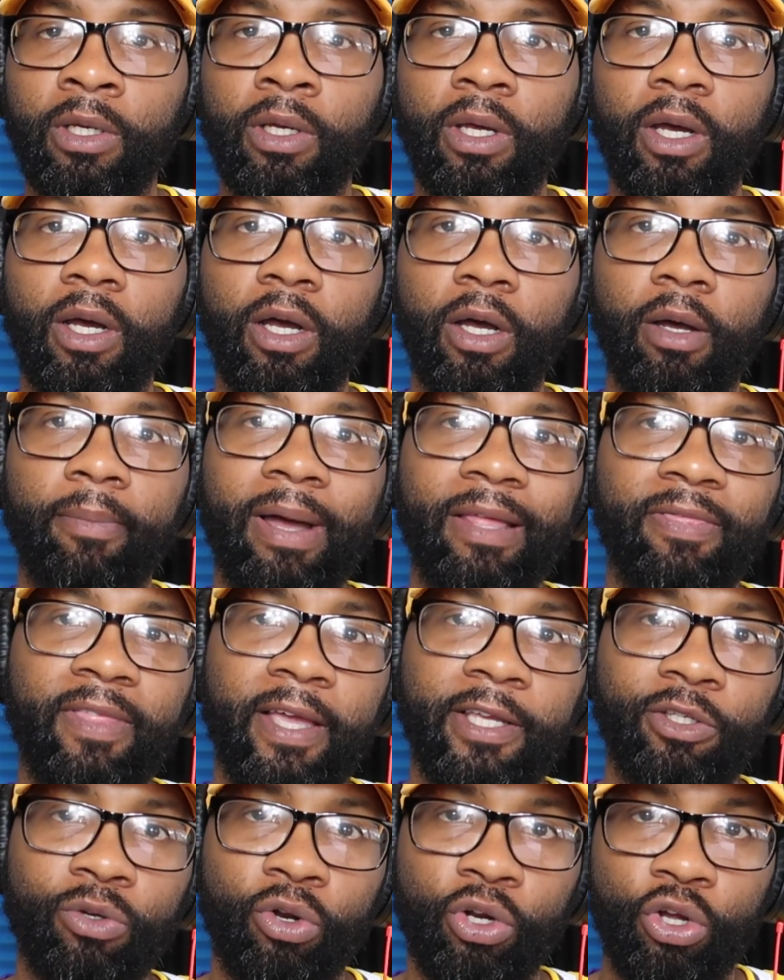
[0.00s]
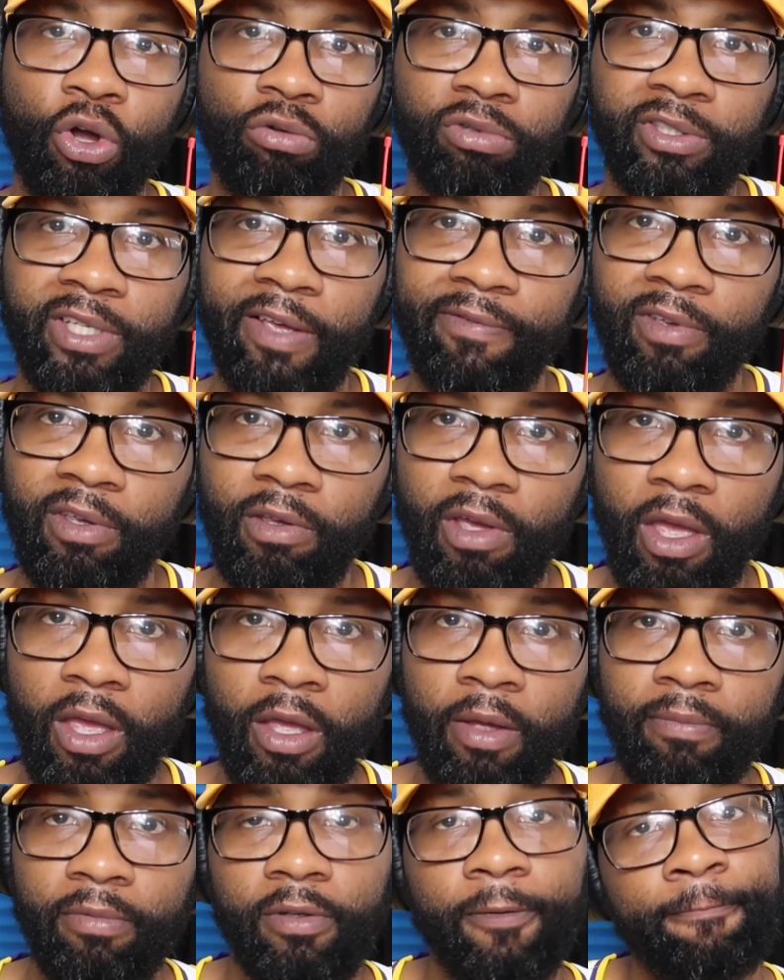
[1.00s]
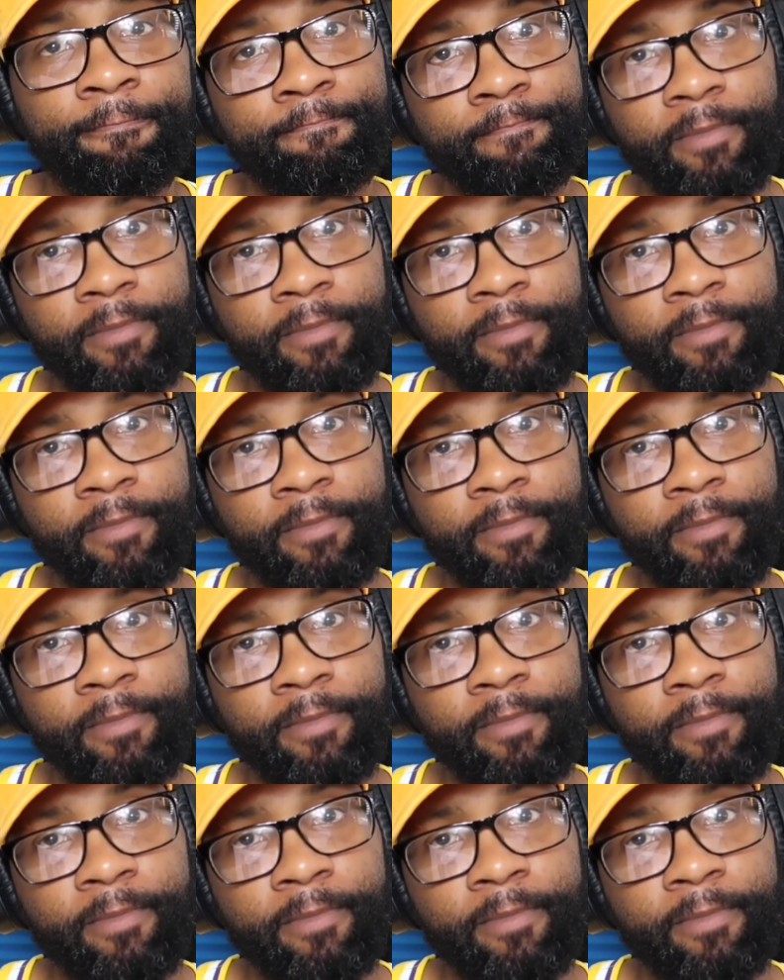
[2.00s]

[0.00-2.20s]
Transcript: I think it's going to go 7 games.